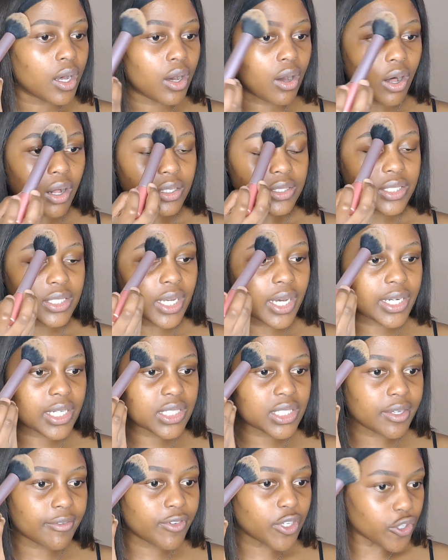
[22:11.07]

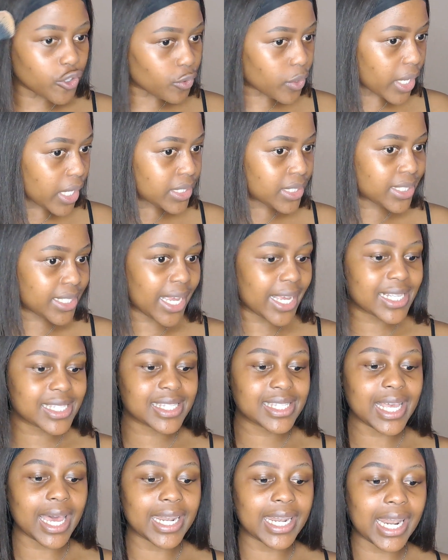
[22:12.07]
Alternatively, you can take
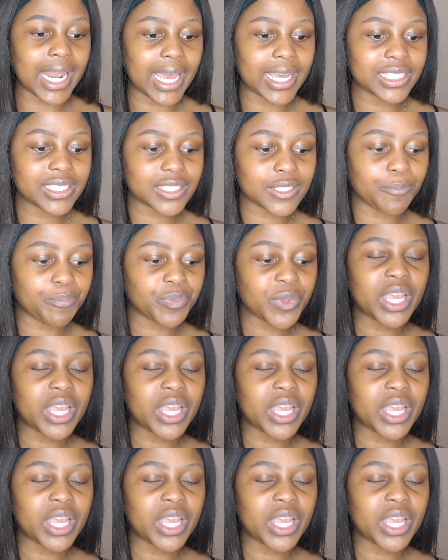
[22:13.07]
sunlight,